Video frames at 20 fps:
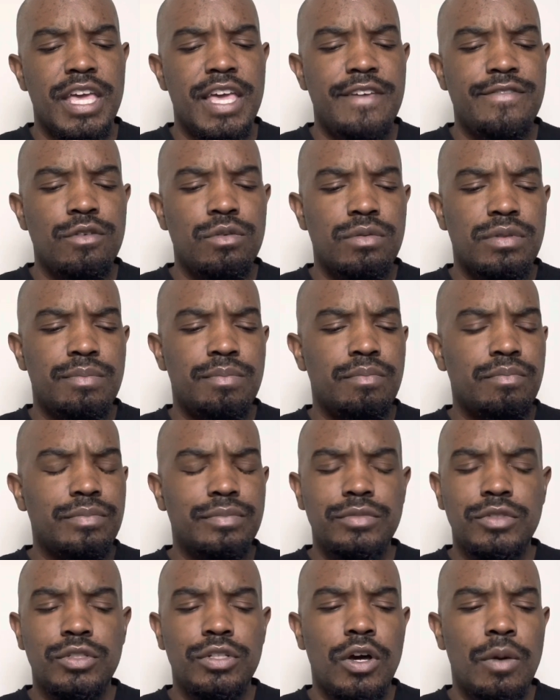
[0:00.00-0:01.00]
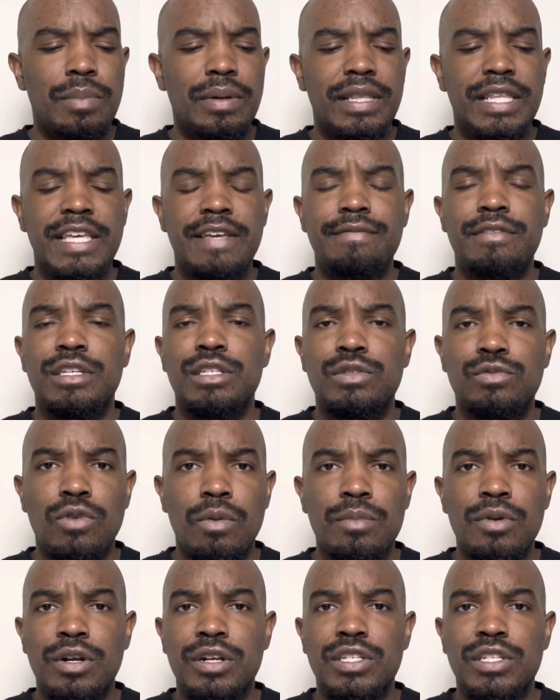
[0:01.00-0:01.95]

If you believe this rumor,